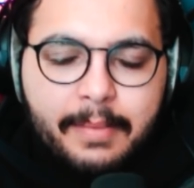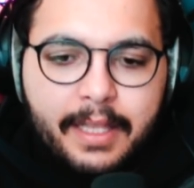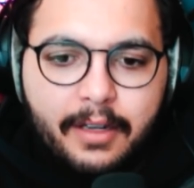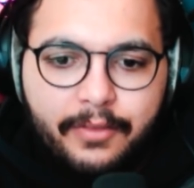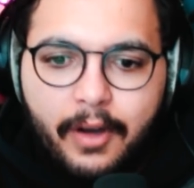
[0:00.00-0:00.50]
me
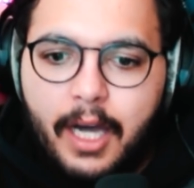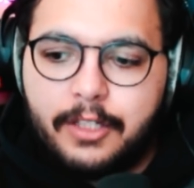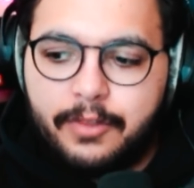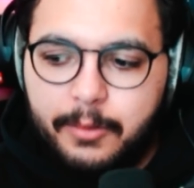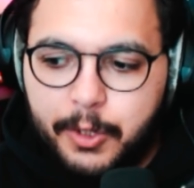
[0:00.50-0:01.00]
their
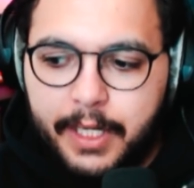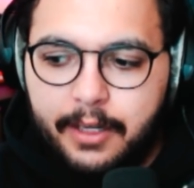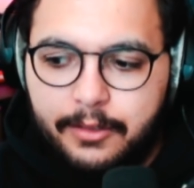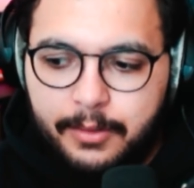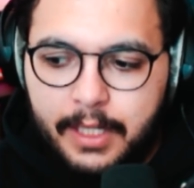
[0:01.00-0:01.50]
VODs from
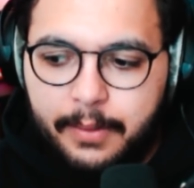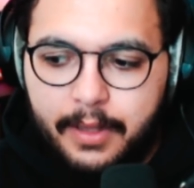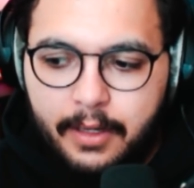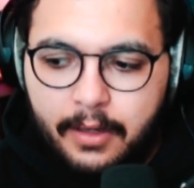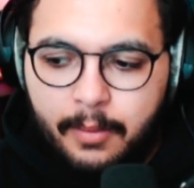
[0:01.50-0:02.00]
trios when they were
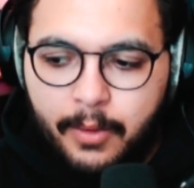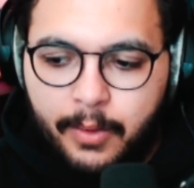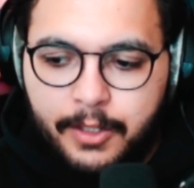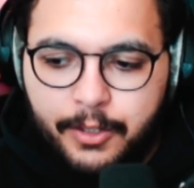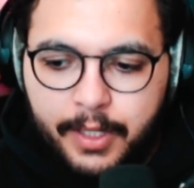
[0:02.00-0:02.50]
the number
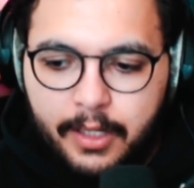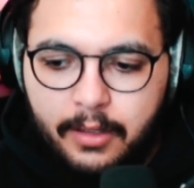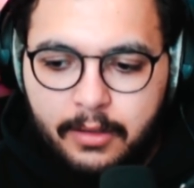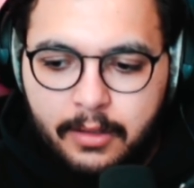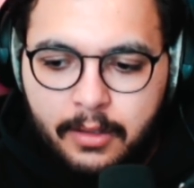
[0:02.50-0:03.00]
one
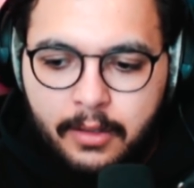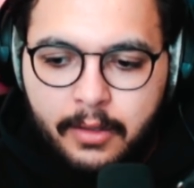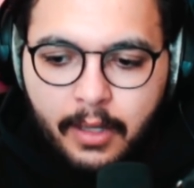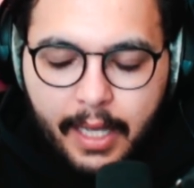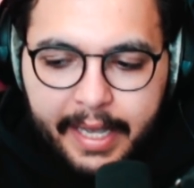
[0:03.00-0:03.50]
trio,
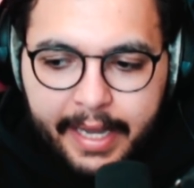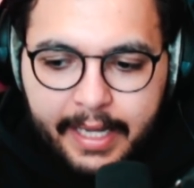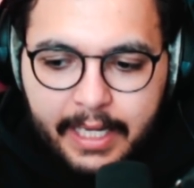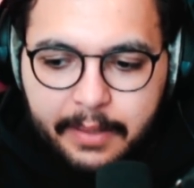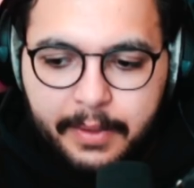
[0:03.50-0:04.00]

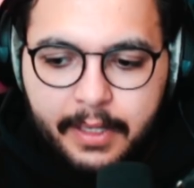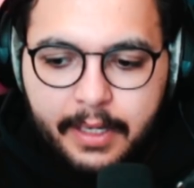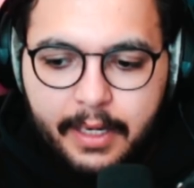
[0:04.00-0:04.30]
and he would